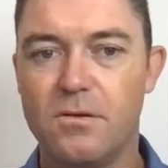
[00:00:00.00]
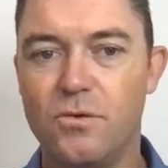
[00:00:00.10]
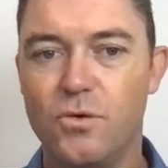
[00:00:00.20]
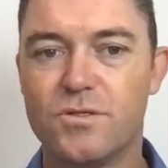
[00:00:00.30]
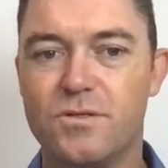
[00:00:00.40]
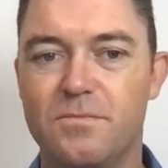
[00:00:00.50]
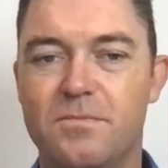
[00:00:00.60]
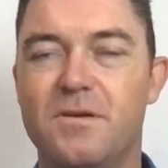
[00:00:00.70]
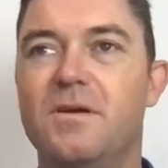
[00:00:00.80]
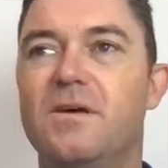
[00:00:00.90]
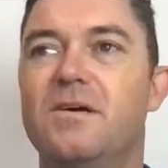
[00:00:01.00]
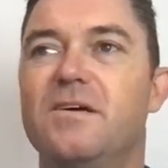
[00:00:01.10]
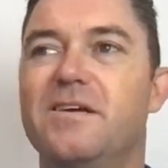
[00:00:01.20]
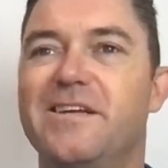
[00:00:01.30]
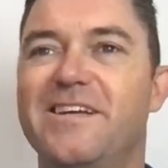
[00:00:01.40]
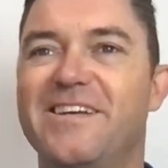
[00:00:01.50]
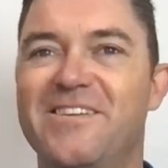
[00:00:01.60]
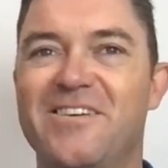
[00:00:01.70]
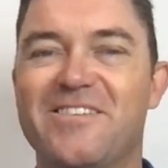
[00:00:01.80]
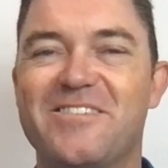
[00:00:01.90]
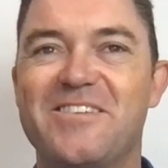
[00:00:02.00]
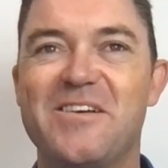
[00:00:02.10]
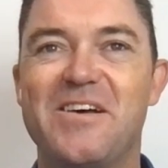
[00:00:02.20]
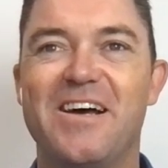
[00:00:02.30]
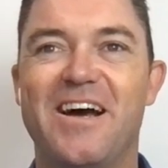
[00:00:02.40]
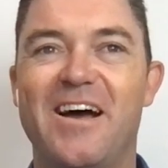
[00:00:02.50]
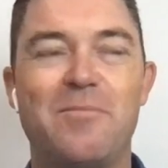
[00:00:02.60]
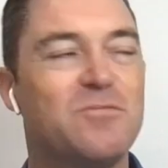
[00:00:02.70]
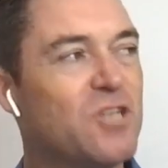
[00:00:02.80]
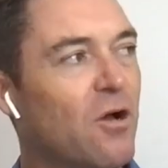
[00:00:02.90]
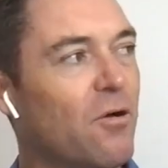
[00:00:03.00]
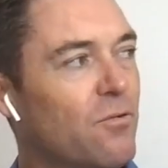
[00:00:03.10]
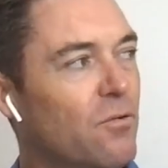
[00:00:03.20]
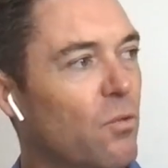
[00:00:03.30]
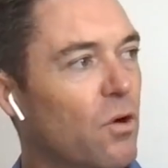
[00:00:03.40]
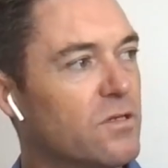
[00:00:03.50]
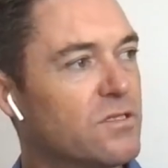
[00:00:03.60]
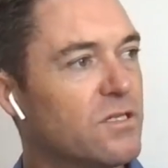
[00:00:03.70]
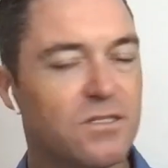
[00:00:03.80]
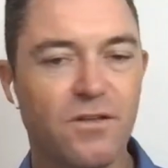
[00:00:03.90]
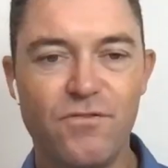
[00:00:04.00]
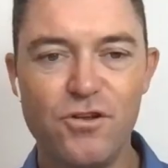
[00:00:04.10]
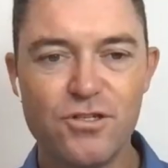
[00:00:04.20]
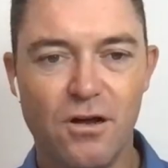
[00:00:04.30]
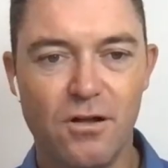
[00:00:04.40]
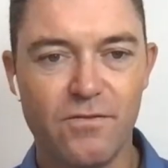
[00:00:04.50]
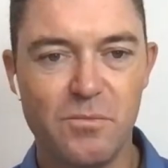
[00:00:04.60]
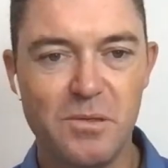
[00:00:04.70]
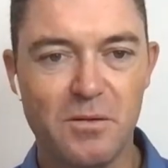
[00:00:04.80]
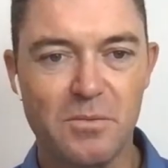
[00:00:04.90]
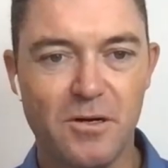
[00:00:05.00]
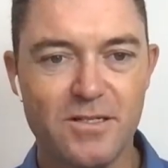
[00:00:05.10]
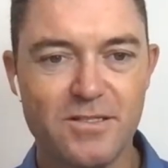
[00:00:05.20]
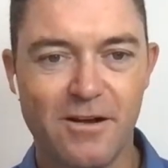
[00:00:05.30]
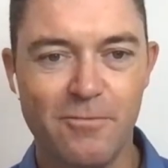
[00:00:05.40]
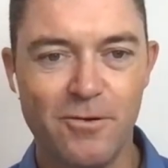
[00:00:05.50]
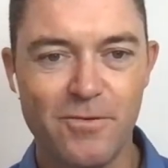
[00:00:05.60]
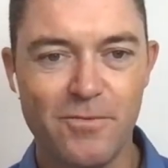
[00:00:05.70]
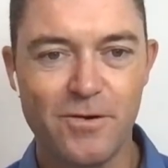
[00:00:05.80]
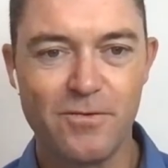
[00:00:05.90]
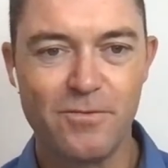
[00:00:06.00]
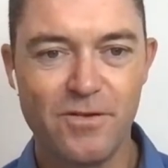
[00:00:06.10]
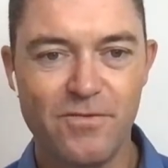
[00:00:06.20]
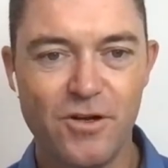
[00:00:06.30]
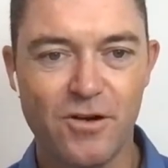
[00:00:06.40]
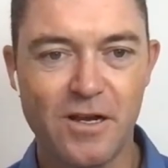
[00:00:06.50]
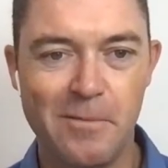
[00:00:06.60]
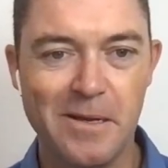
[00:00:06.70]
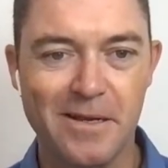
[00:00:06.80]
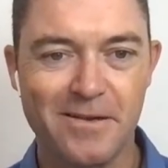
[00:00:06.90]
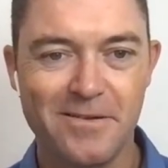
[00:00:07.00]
Awesome. Yeah, nice. So what does the future hold for Builda Price, Darren? What have you got coming?